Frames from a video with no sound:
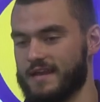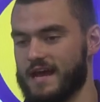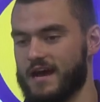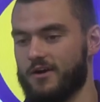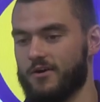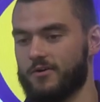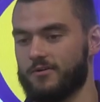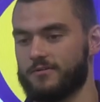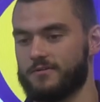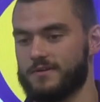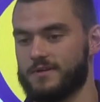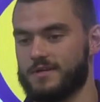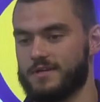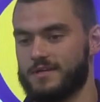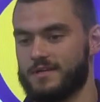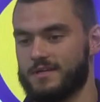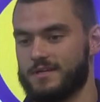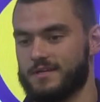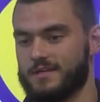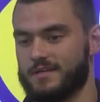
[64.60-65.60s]
And now,
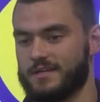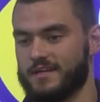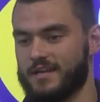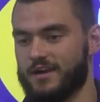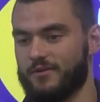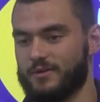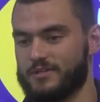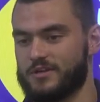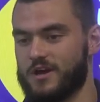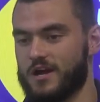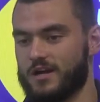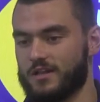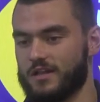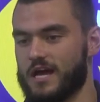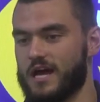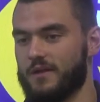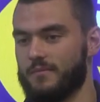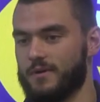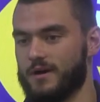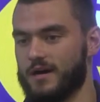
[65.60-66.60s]
you know, we talk a
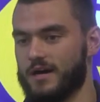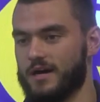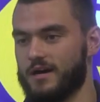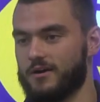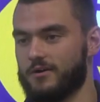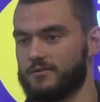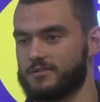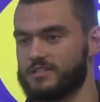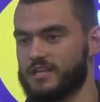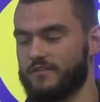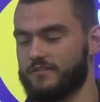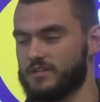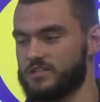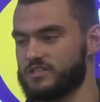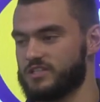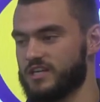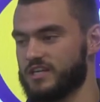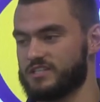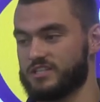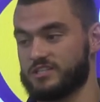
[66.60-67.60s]
lot about how seven and
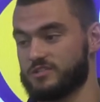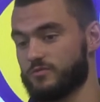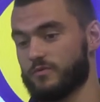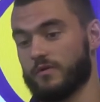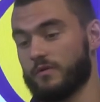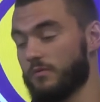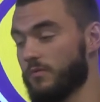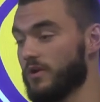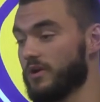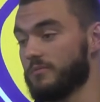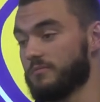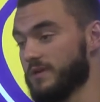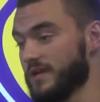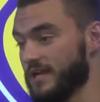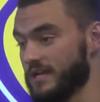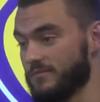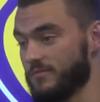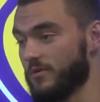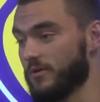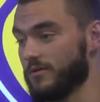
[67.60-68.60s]
six isn't where we want to be
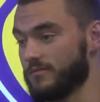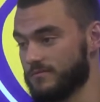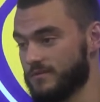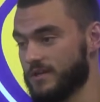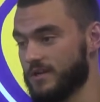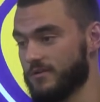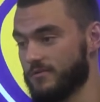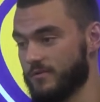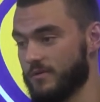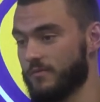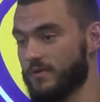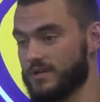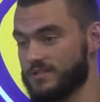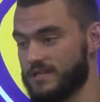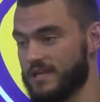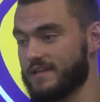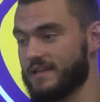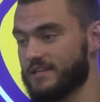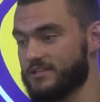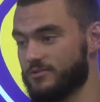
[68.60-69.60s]
anymore. You know, we want
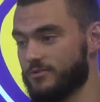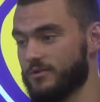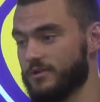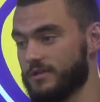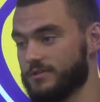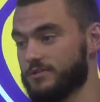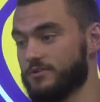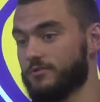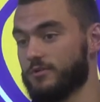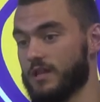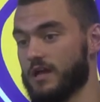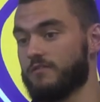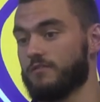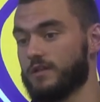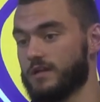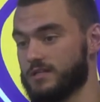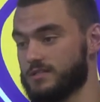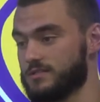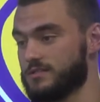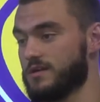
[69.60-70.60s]
to take that to a new
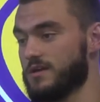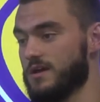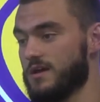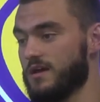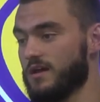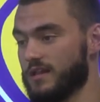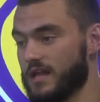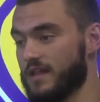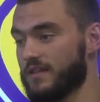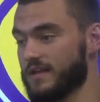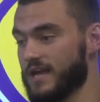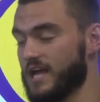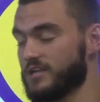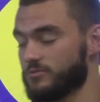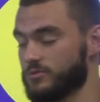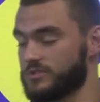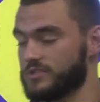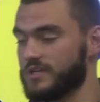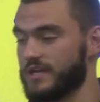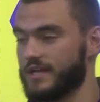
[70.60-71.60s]
level, as a lot of the
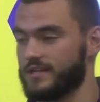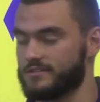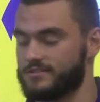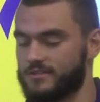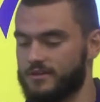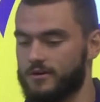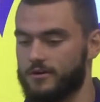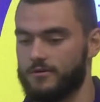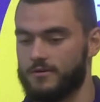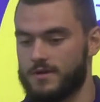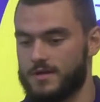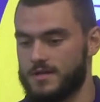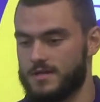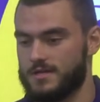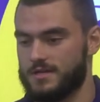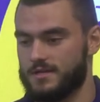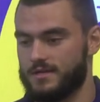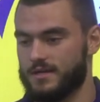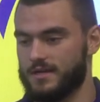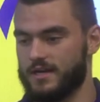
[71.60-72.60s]
guys were saying. So
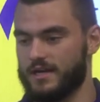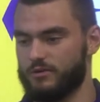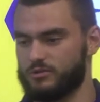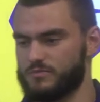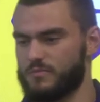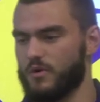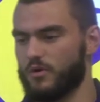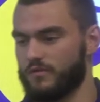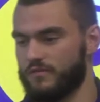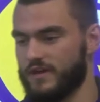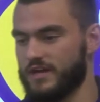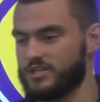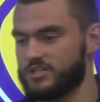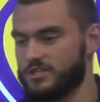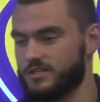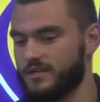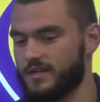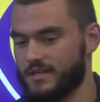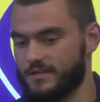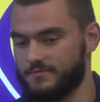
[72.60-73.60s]
uh, it was
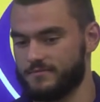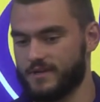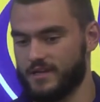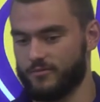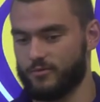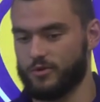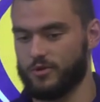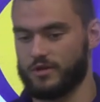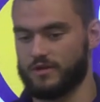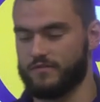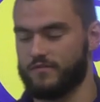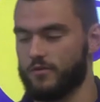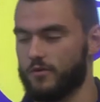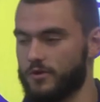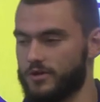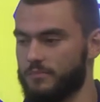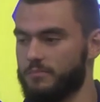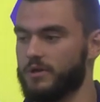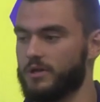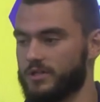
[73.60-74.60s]
motivation, and, and we're looking
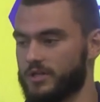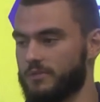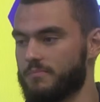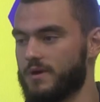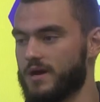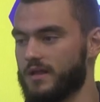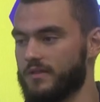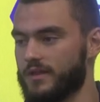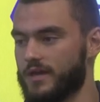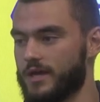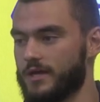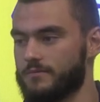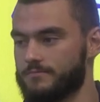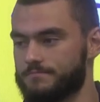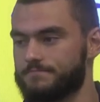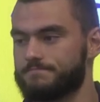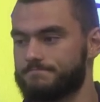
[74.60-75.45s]
forward to building upon that.